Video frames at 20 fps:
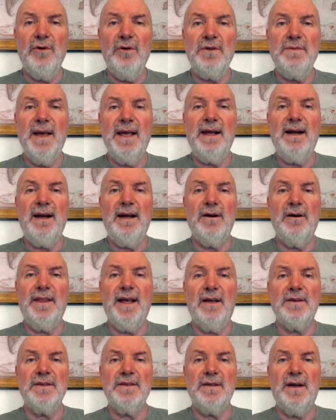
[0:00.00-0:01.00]
Who's making
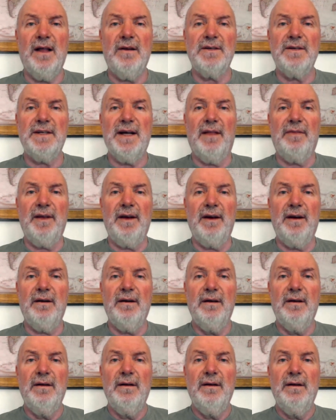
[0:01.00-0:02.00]
$100,000 out
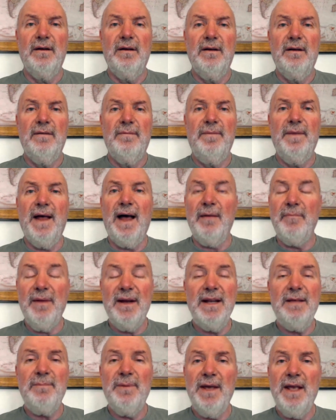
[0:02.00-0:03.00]
there? Not
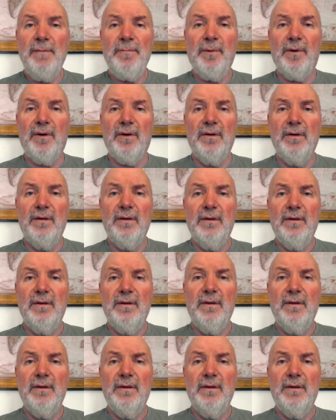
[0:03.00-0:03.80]
many people.